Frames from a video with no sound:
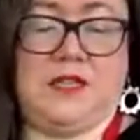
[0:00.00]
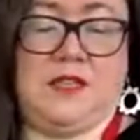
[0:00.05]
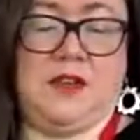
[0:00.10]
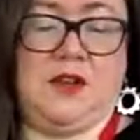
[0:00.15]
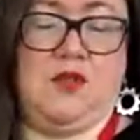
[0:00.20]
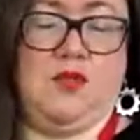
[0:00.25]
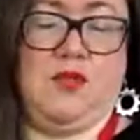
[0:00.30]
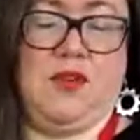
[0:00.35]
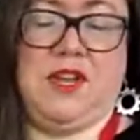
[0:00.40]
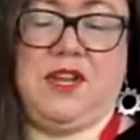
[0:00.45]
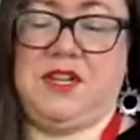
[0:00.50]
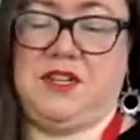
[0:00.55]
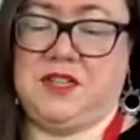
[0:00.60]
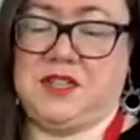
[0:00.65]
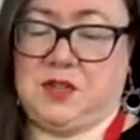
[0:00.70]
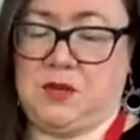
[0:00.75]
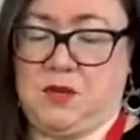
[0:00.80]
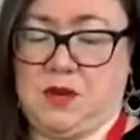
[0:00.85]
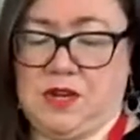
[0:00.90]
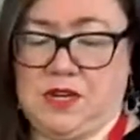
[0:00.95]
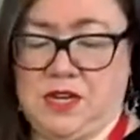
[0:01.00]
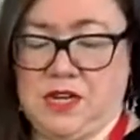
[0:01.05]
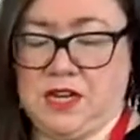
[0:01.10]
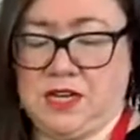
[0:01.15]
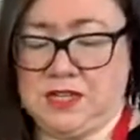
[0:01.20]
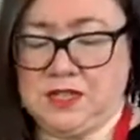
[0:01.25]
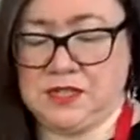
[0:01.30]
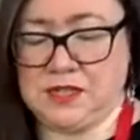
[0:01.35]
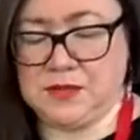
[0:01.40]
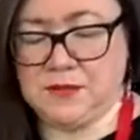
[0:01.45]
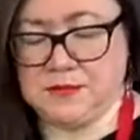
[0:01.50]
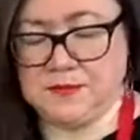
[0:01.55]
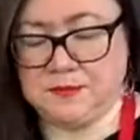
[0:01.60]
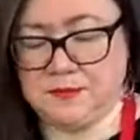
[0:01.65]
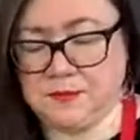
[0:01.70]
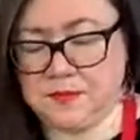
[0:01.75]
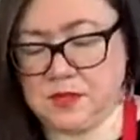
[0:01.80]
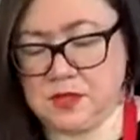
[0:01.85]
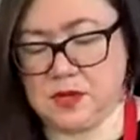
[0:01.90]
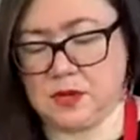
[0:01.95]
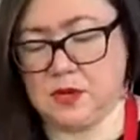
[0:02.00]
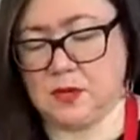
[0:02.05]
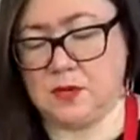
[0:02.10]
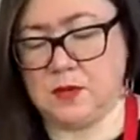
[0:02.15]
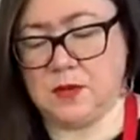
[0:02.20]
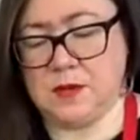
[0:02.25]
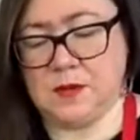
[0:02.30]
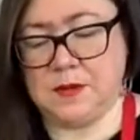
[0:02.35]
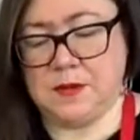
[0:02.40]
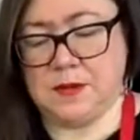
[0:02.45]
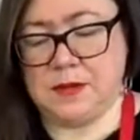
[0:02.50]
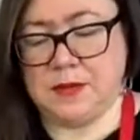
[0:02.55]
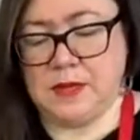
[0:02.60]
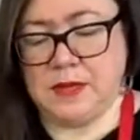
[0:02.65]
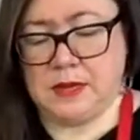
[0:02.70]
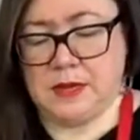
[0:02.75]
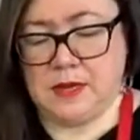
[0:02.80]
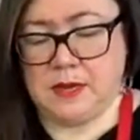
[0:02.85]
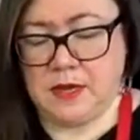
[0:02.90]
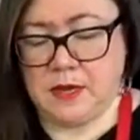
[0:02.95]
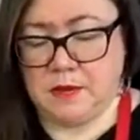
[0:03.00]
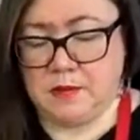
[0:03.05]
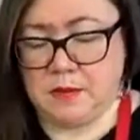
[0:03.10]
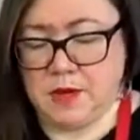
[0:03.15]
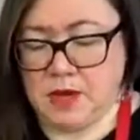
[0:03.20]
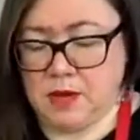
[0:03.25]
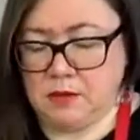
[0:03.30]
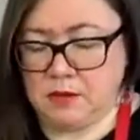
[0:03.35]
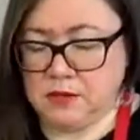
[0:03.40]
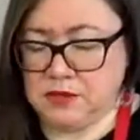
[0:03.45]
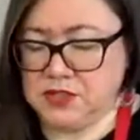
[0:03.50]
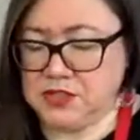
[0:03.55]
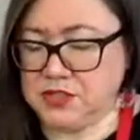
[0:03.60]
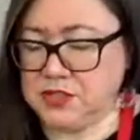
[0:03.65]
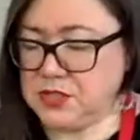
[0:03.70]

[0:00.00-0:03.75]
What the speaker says: the grid is quite nice. So I'll